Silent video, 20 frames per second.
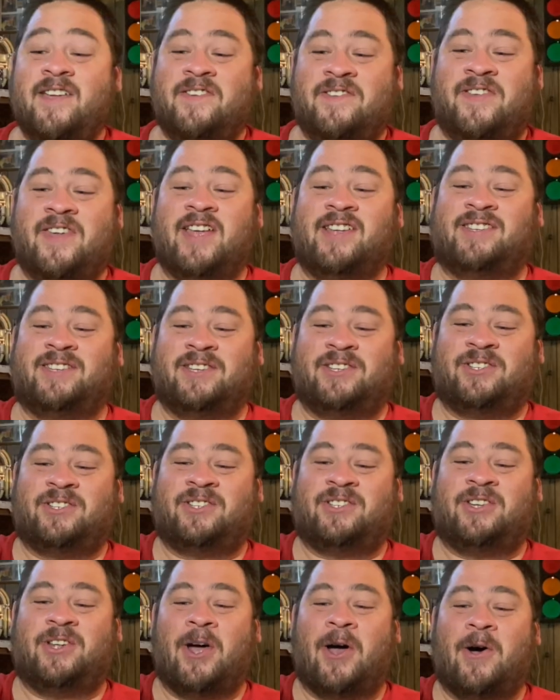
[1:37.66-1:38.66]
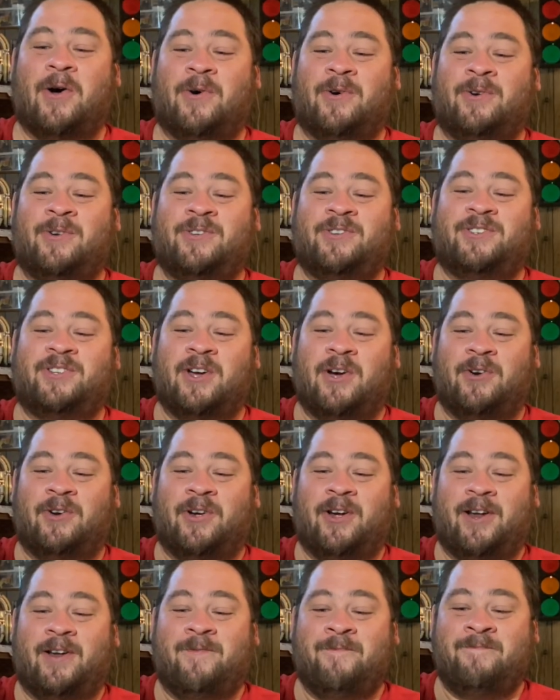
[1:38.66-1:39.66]
This is so
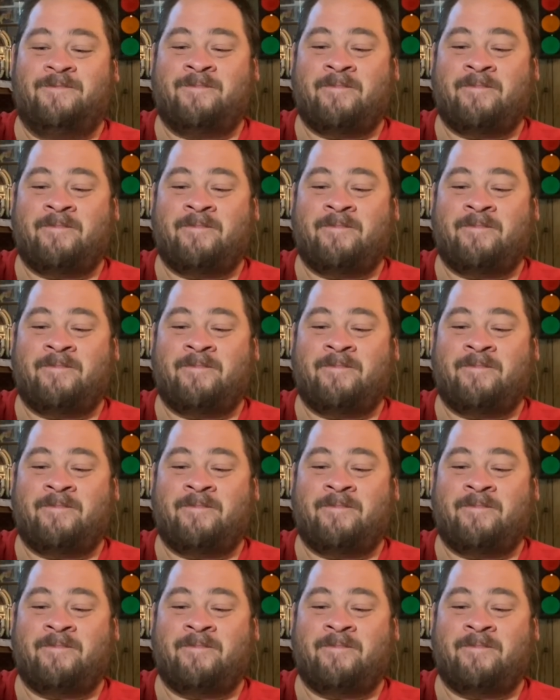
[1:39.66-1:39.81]
good.